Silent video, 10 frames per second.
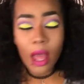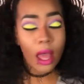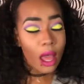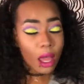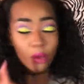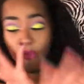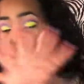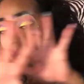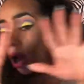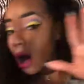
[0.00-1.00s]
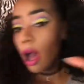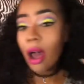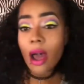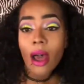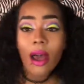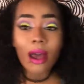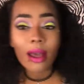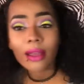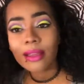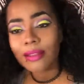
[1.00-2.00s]
Pack
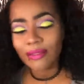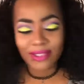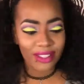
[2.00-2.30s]
5.